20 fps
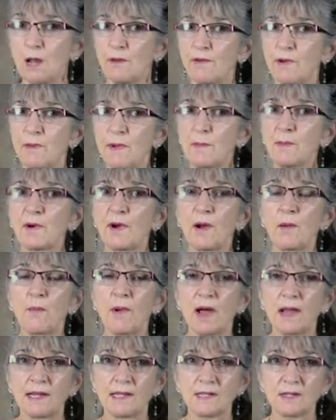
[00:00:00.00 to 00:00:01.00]
Remember, our
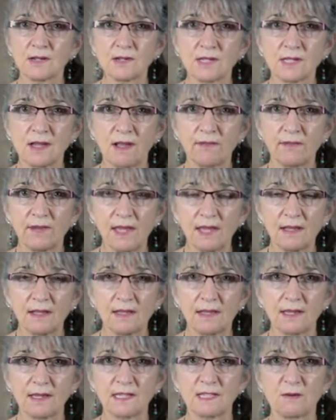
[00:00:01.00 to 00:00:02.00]
bodies are self-healing,